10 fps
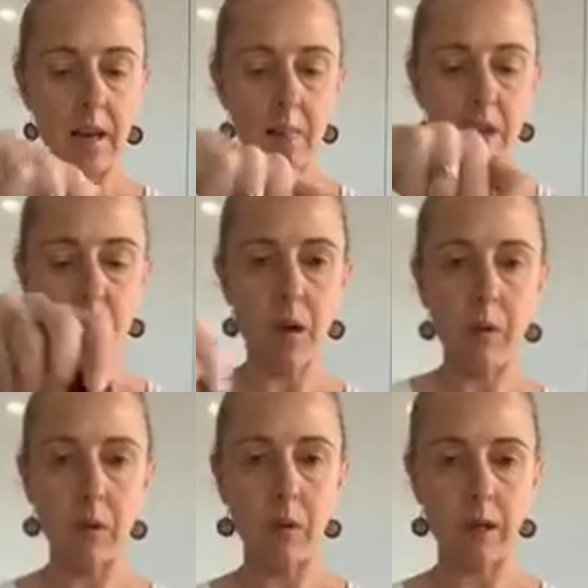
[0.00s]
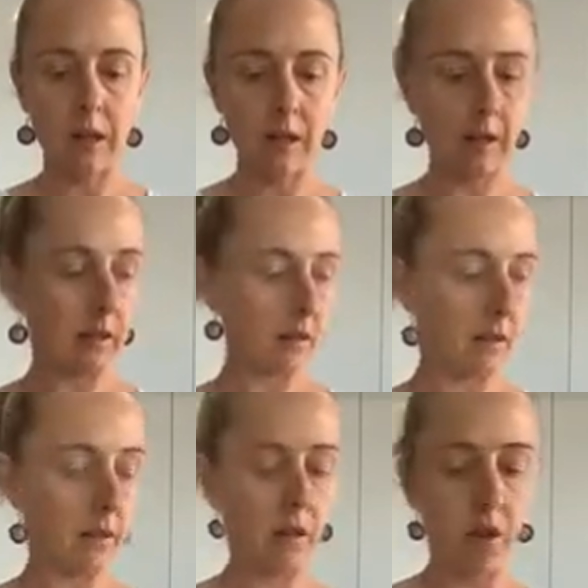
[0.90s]
You're probably going
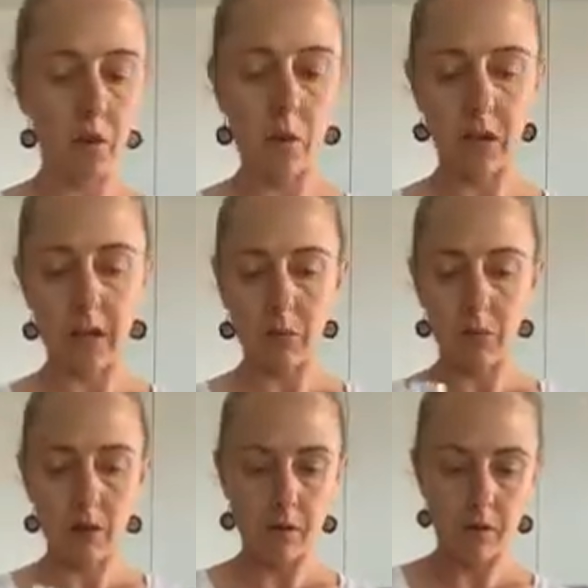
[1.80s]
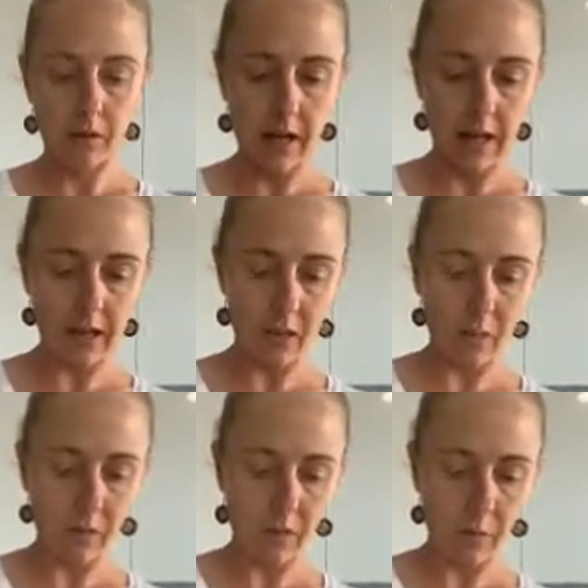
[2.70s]
to want to get rid of a little
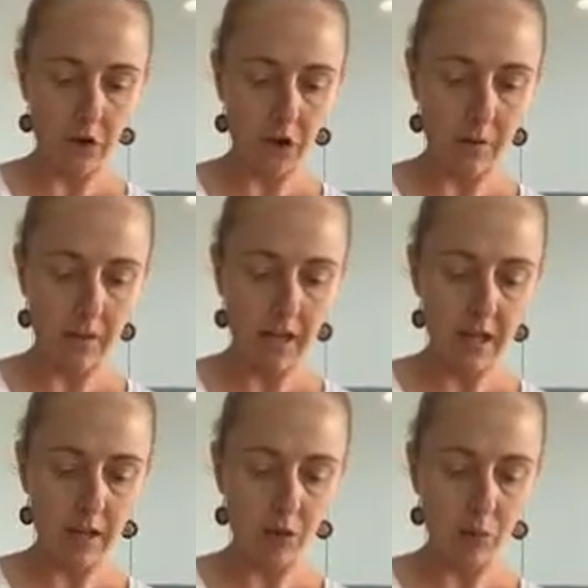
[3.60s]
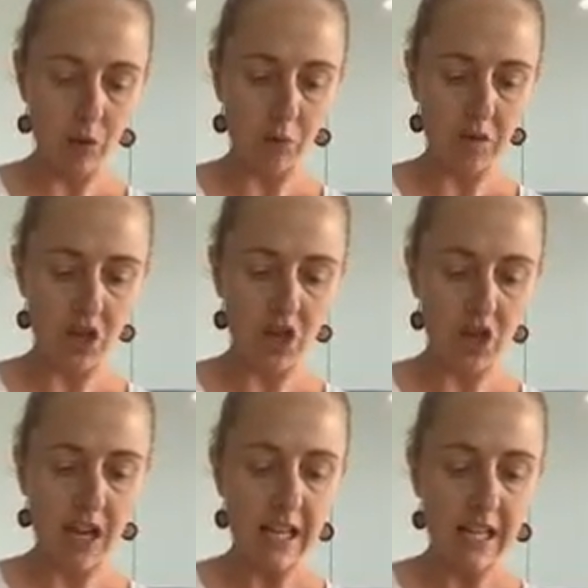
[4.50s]
bit from the top there to give you room to
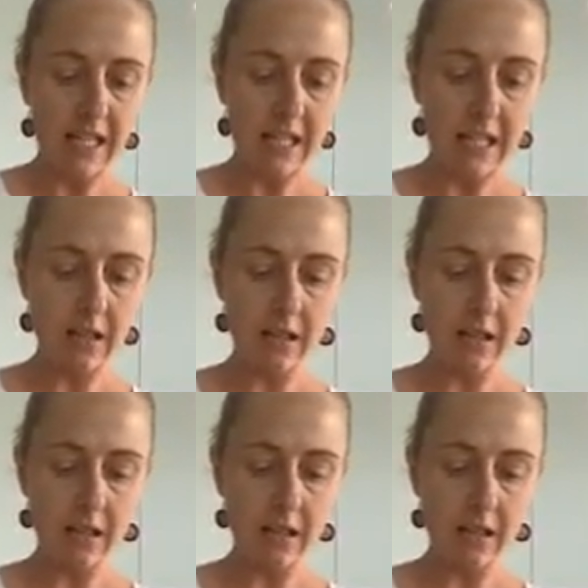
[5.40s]
shake it.